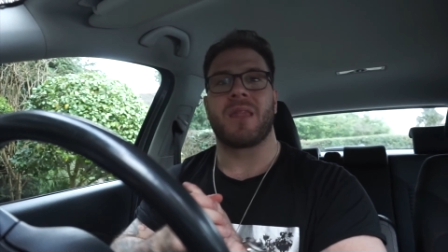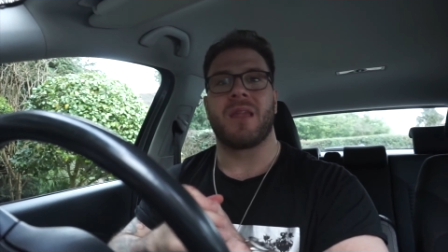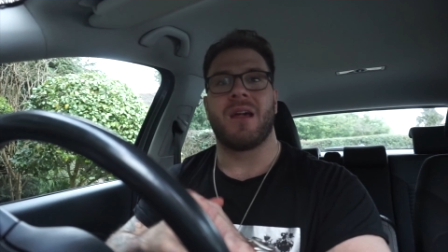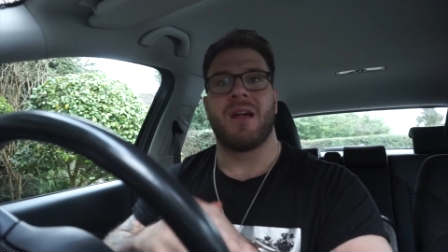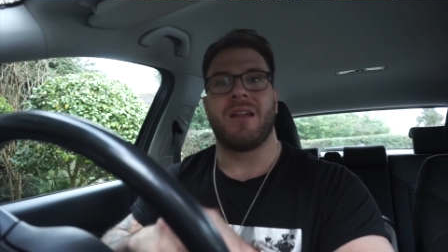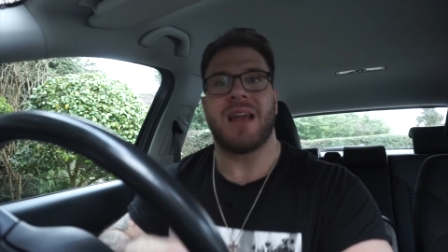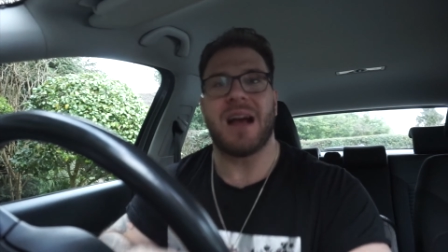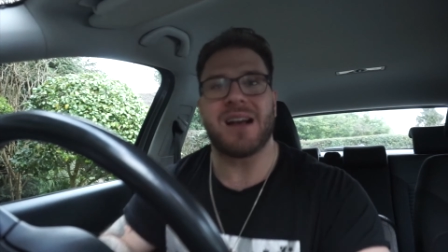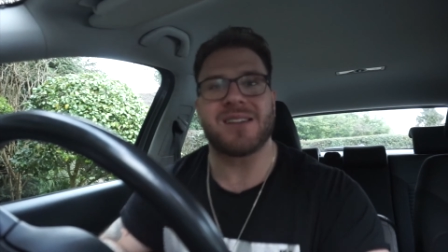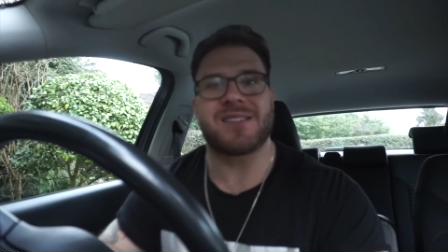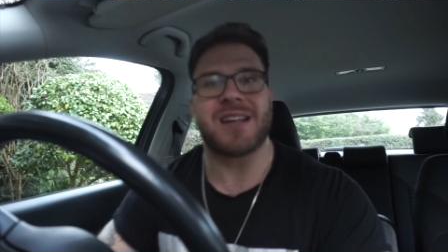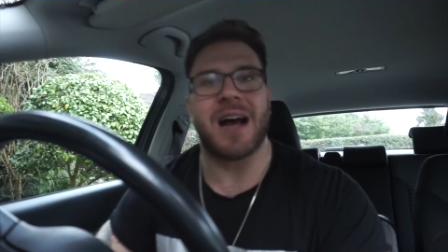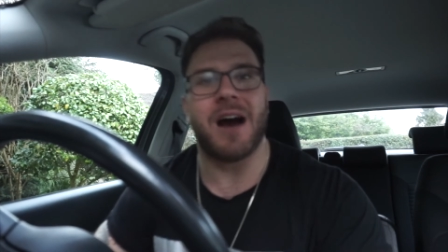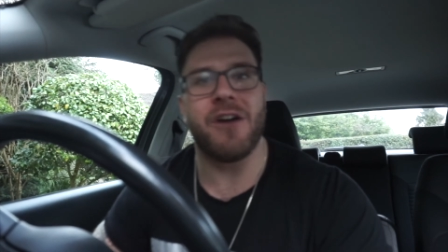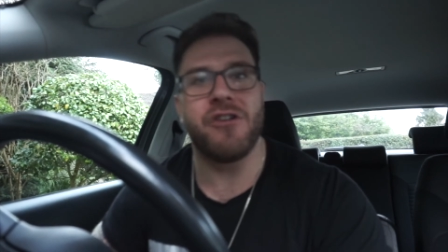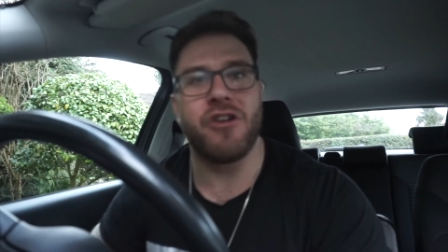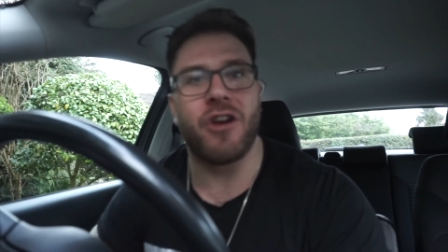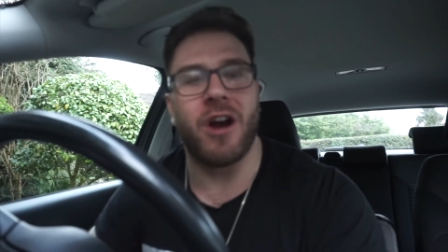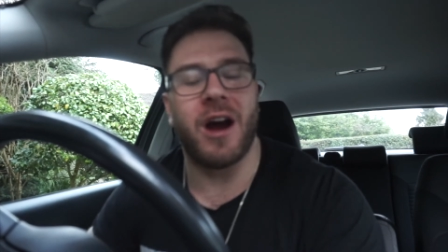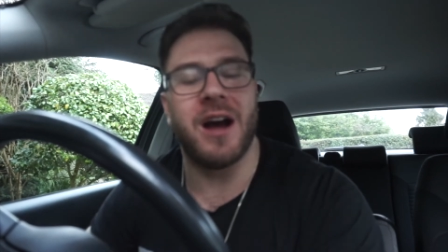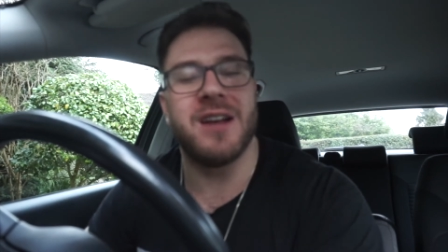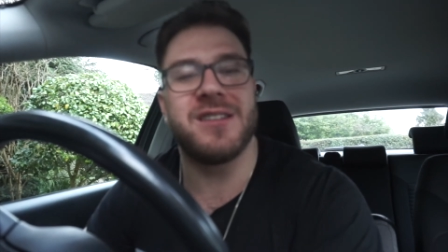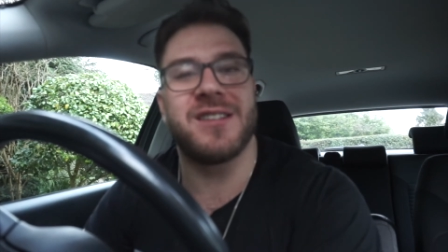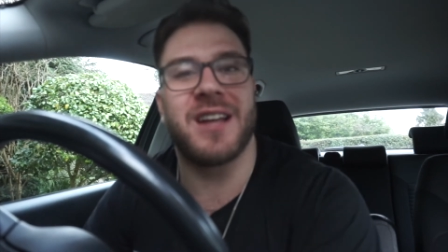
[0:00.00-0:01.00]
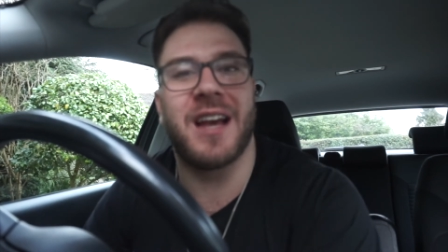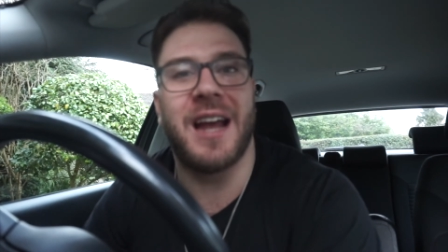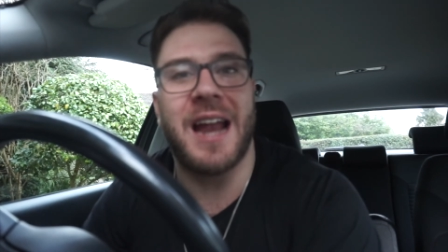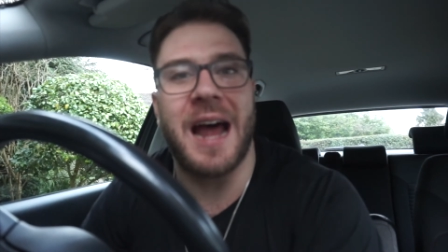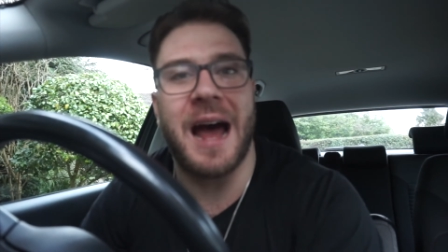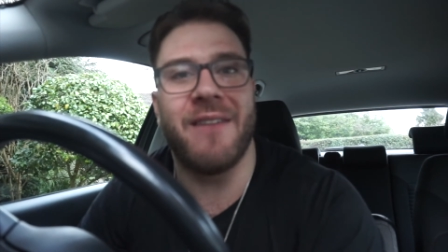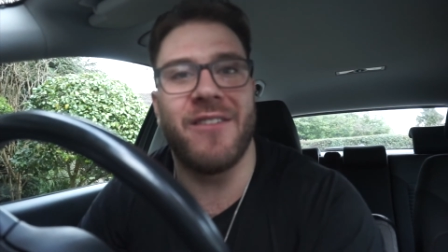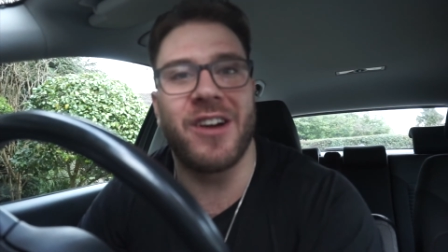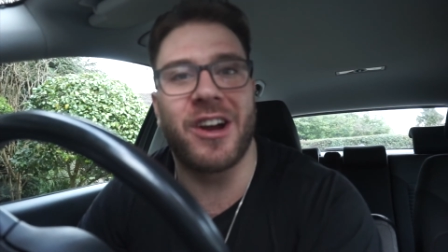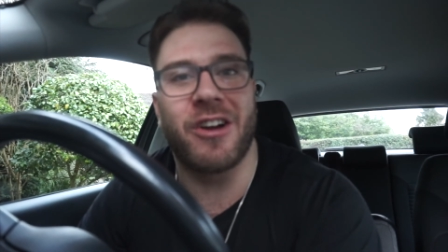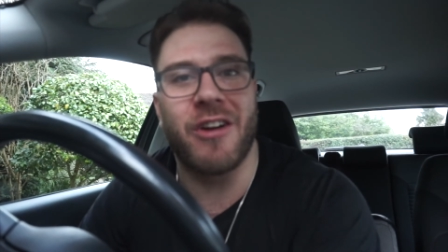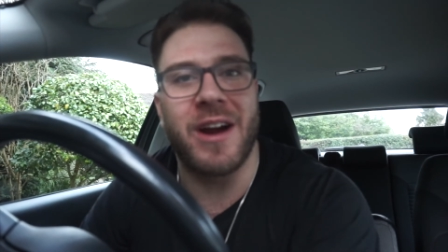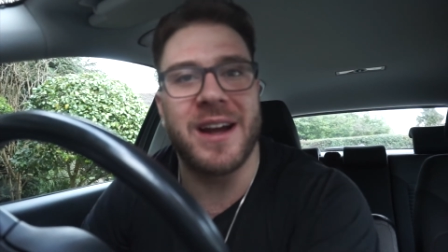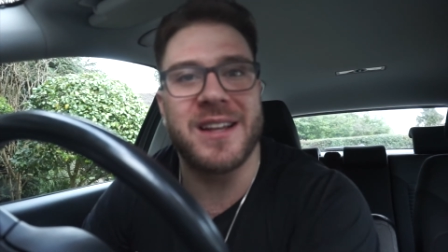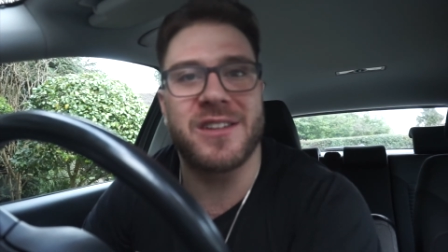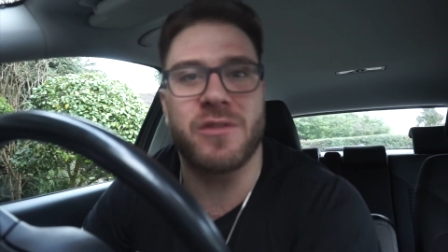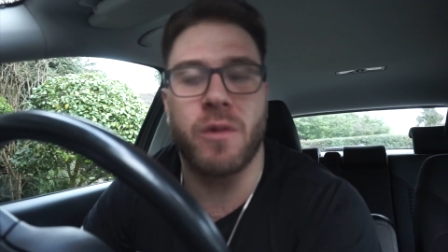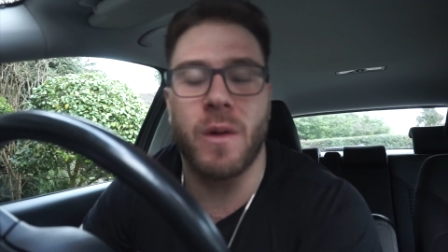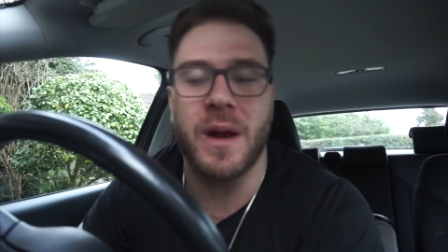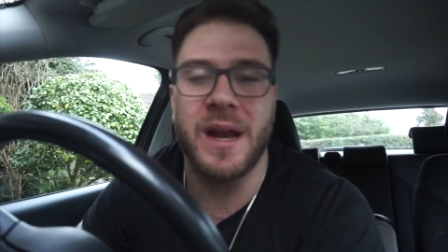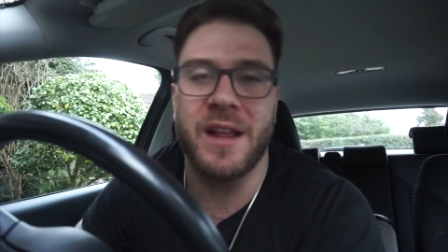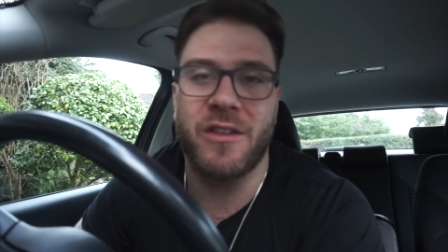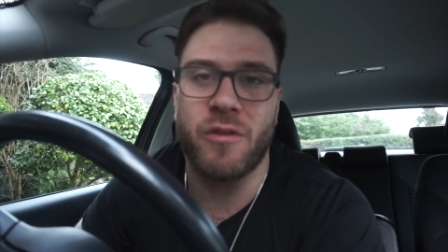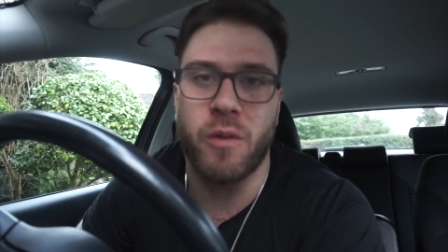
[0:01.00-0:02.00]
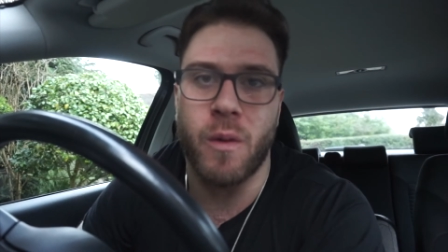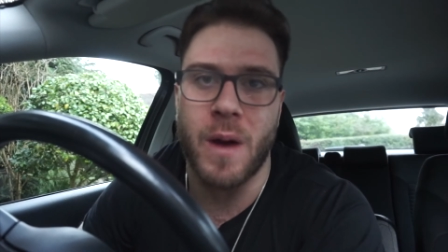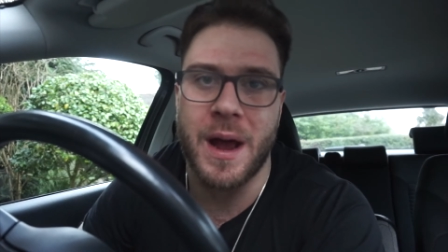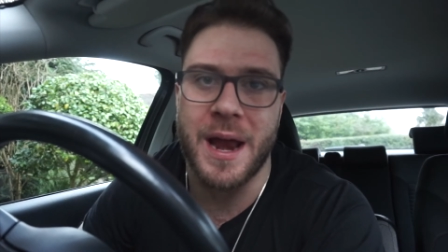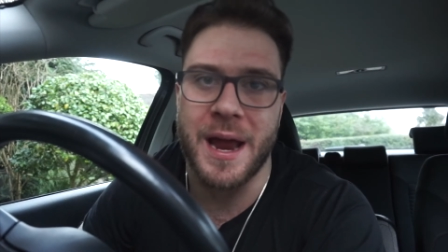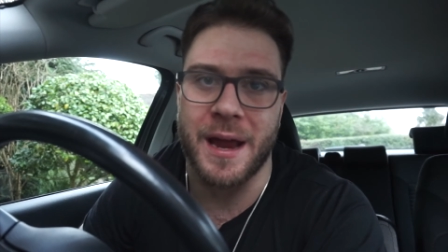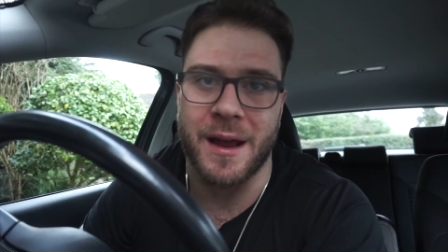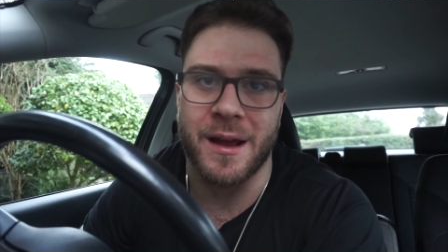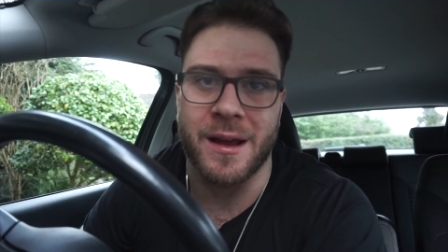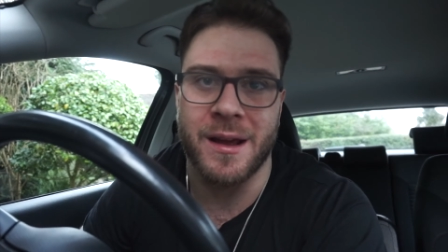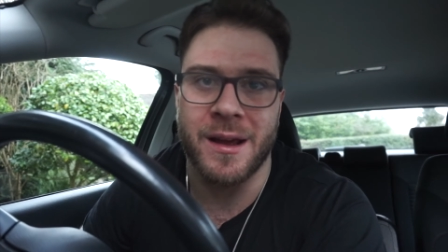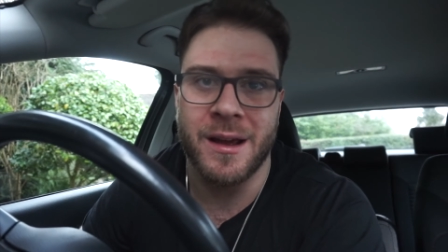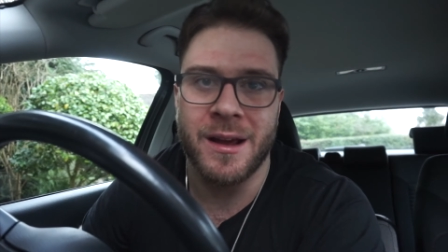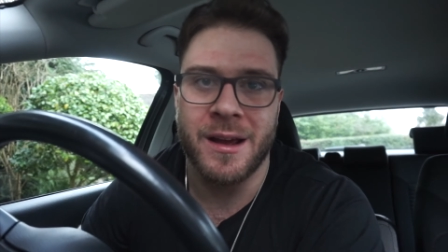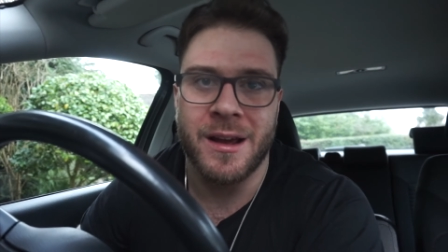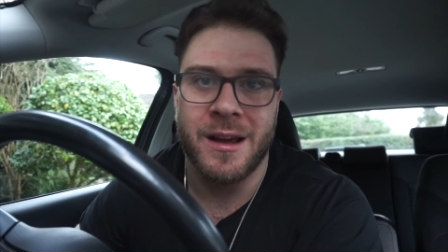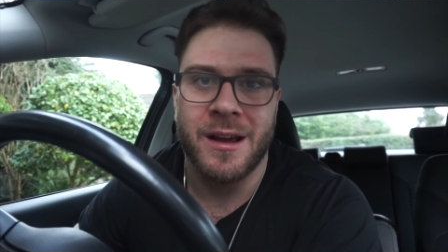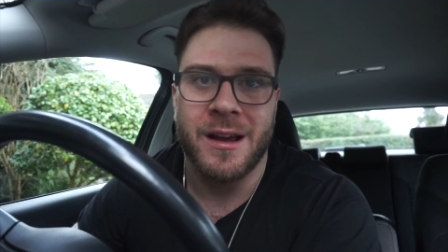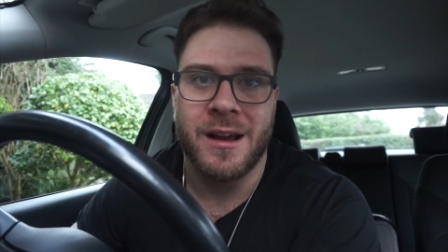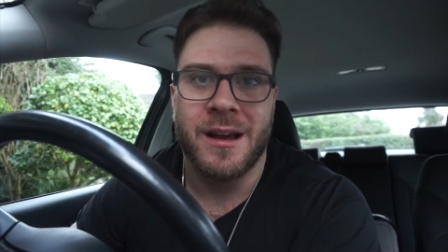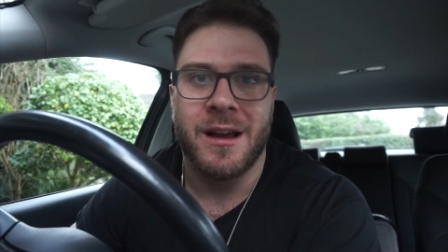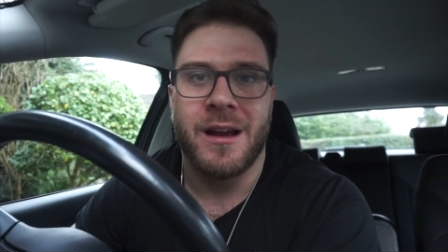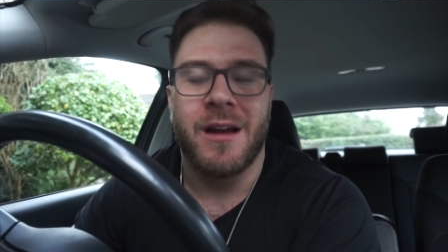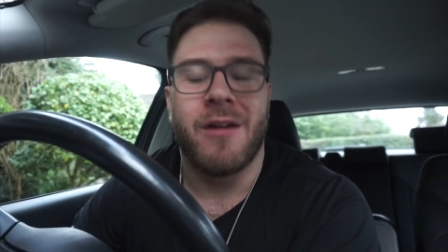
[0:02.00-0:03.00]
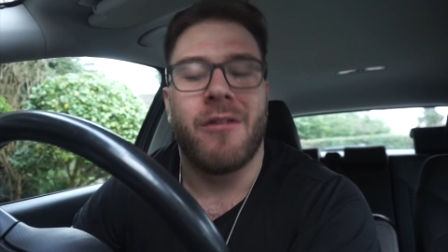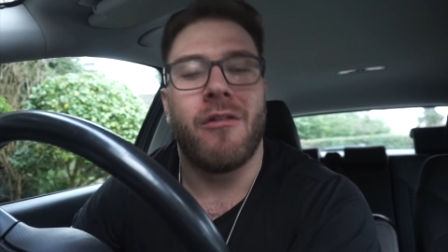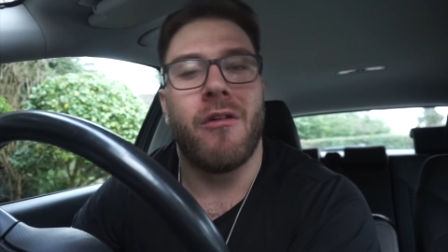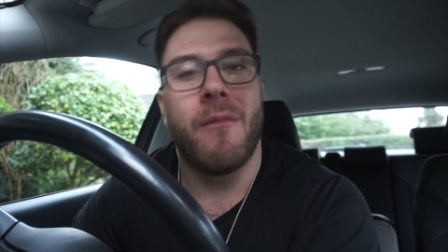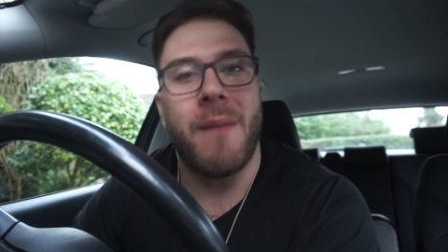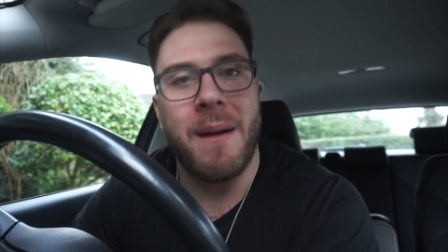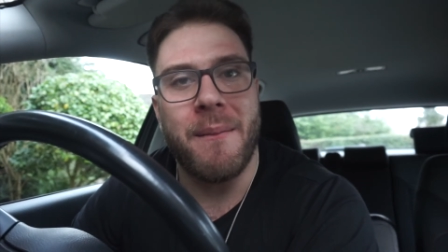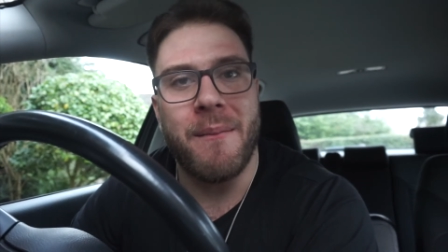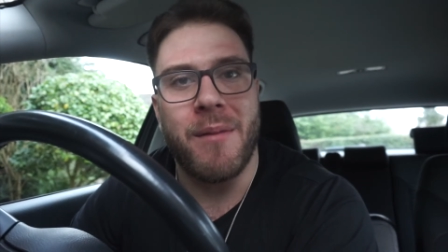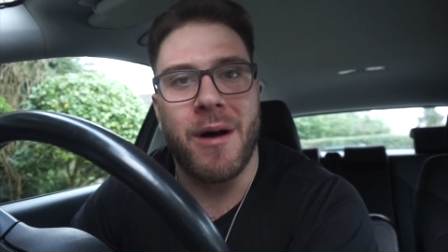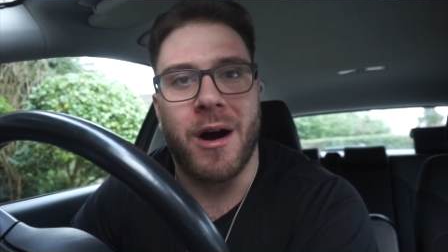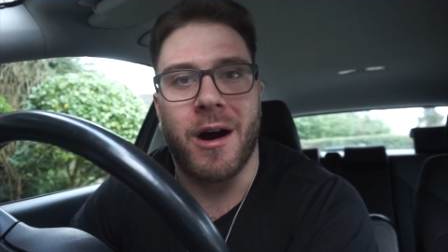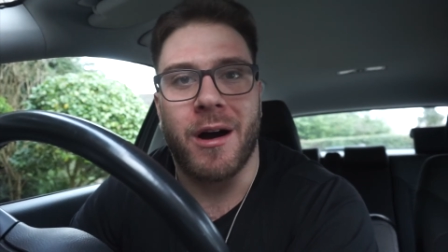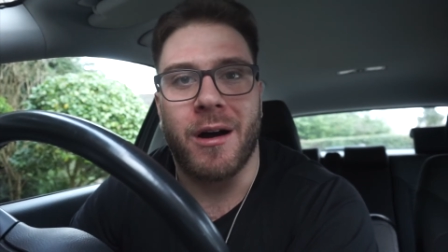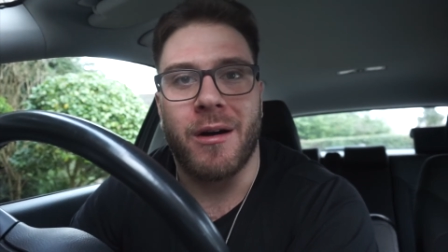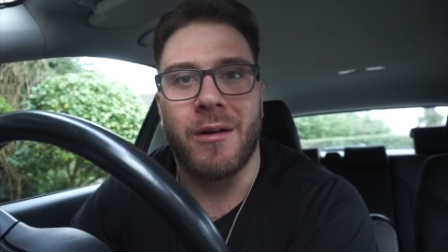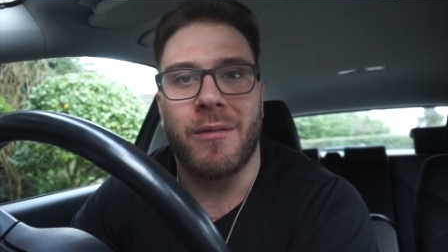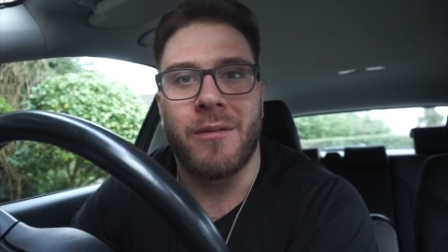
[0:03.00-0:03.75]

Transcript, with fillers: That's how you guys are going to have a great 2020. Remember,